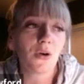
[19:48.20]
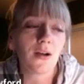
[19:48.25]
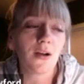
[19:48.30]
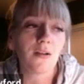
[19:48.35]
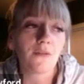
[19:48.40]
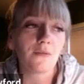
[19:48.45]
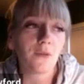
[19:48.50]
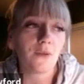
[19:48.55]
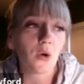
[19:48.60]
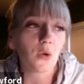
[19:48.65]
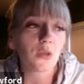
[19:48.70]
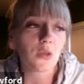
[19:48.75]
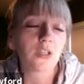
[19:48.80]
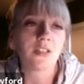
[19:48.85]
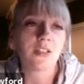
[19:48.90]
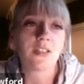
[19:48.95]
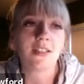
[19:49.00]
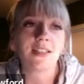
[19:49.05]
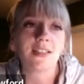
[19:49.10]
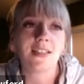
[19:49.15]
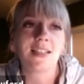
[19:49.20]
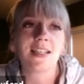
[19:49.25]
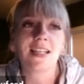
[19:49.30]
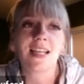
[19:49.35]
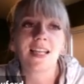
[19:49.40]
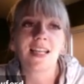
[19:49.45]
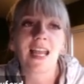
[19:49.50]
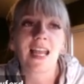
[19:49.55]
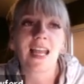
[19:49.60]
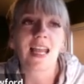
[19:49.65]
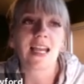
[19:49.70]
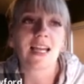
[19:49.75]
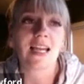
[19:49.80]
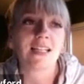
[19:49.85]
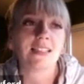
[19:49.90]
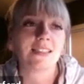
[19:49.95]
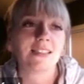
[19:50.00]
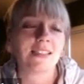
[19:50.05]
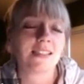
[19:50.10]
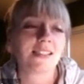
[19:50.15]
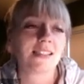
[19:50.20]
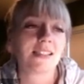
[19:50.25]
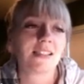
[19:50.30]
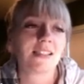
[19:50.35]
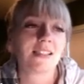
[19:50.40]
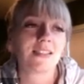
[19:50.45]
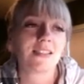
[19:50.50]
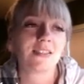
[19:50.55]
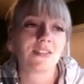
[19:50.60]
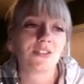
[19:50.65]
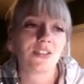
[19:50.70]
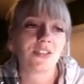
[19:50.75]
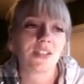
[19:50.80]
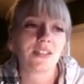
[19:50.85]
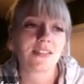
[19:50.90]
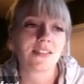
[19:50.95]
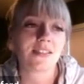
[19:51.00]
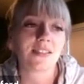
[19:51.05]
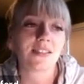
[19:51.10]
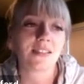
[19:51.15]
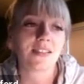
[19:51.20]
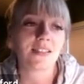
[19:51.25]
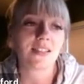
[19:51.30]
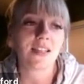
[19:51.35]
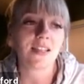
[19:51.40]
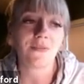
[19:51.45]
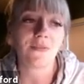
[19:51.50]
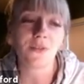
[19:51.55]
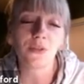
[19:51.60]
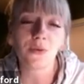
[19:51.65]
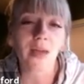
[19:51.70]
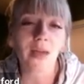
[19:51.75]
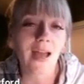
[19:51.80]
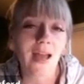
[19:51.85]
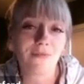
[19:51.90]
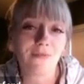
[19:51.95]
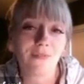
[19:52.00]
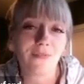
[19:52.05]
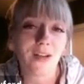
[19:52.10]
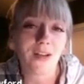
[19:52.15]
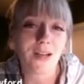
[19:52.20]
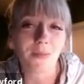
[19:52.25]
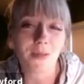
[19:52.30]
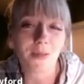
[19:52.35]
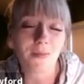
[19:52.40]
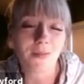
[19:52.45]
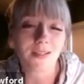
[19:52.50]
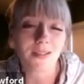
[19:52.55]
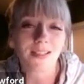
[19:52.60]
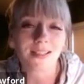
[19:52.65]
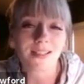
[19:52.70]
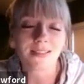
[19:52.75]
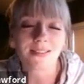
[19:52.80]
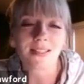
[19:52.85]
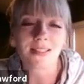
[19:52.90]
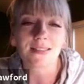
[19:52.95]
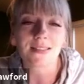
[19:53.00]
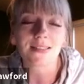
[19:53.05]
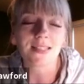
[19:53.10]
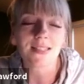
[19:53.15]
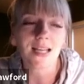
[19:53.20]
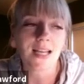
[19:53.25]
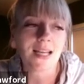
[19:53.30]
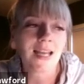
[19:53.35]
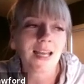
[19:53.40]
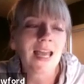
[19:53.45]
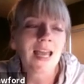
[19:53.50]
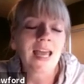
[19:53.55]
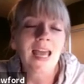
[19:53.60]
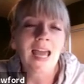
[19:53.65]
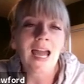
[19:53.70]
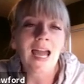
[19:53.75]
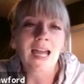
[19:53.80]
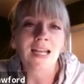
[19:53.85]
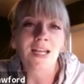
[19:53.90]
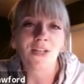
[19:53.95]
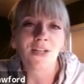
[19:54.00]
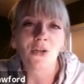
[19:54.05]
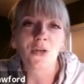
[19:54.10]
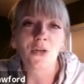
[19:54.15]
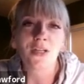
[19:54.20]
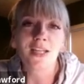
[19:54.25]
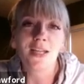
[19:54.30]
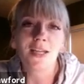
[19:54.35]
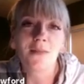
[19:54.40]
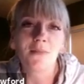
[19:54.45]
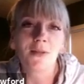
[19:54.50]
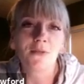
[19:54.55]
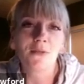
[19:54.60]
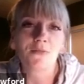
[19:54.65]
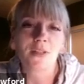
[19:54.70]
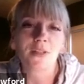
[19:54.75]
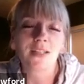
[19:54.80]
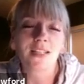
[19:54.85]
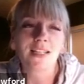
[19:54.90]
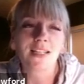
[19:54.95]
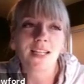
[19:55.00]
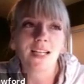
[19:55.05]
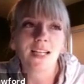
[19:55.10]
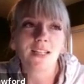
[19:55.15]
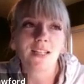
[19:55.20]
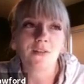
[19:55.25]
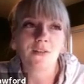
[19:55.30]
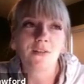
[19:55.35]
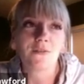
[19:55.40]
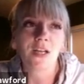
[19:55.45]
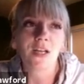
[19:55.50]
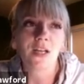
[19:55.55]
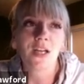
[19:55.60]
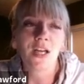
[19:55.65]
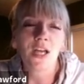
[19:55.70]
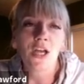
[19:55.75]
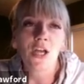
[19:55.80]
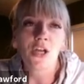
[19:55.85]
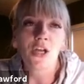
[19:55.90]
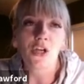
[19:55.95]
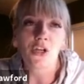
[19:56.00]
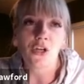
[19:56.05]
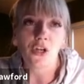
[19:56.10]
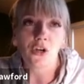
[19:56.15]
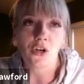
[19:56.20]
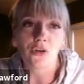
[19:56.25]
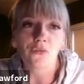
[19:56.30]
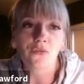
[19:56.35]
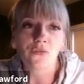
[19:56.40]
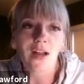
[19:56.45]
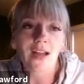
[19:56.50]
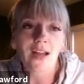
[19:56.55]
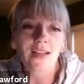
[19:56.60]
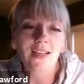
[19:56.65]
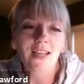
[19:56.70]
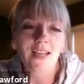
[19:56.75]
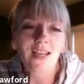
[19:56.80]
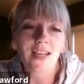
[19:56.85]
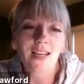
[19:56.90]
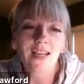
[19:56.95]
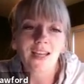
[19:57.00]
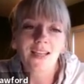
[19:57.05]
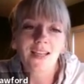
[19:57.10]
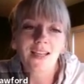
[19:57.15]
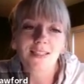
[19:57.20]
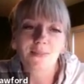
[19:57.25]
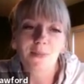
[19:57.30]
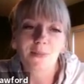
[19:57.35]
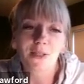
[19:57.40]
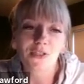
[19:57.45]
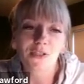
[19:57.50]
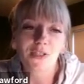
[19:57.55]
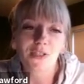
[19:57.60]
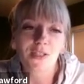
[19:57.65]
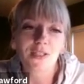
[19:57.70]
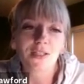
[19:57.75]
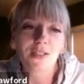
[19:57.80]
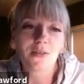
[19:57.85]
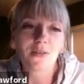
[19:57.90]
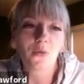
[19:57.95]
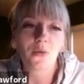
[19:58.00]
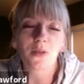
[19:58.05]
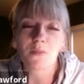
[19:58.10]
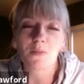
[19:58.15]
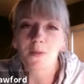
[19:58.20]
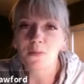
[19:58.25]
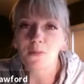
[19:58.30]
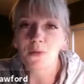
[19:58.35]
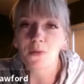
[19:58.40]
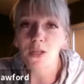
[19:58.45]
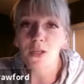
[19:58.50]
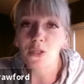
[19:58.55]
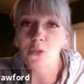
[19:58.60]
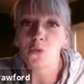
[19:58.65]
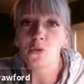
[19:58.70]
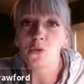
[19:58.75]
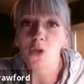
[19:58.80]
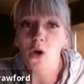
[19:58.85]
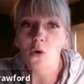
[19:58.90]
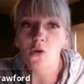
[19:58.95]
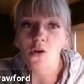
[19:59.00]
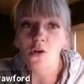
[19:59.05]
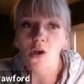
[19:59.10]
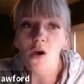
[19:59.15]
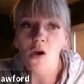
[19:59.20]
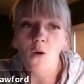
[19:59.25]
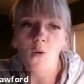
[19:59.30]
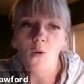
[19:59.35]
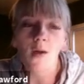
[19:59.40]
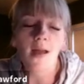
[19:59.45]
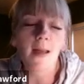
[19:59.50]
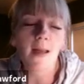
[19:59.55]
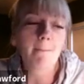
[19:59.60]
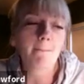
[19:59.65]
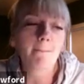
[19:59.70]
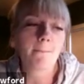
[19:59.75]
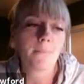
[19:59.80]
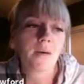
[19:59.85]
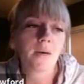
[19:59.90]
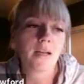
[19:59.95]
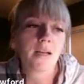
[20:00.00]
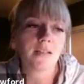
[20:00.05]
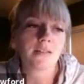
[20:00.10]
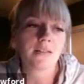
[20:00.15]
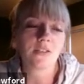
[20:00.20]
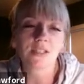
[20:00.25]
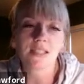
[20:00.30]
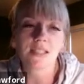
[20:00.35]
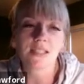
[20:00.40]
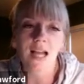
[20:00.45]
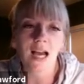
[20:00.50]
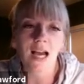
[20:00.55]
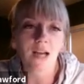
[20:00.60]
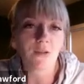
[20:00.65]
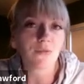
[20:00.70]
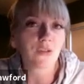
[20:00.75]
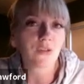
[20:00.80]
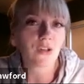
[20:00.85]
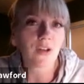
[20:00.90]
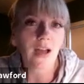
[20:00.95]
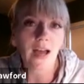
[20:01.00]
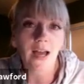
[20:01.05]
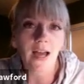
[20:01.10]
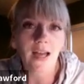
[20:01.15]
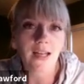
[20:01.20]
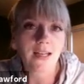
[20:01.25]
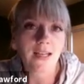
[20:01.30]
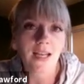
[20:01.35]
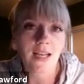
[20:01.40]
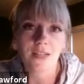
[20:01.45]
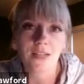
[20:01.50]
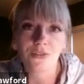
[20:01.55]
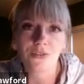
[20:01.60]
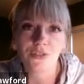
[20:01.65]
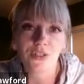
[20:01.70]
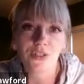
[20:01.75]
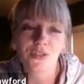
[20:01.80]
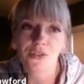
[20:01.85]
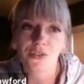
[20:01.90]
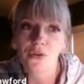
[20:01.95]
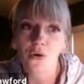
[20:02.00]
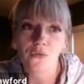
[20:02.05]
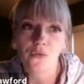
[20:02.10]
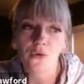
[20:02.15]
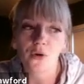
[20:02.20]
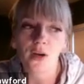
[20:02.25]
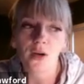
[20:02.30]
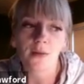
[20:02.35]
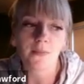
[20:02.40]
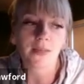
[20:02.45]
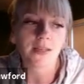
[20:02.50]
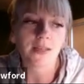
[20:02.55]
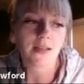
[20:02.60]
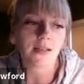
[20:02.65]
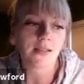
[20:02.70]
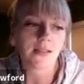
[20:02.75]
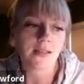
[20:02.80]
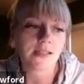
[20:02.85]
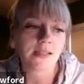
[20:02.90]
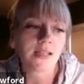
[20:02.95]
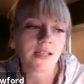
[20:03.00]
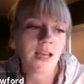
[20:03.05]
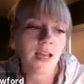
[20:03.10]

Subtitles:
vocal, and just if you have fun, people are going to sense that. And I know it can be really kind of nerve-wracking, especially with people that you don't know, but just get out of your head and just go for it, because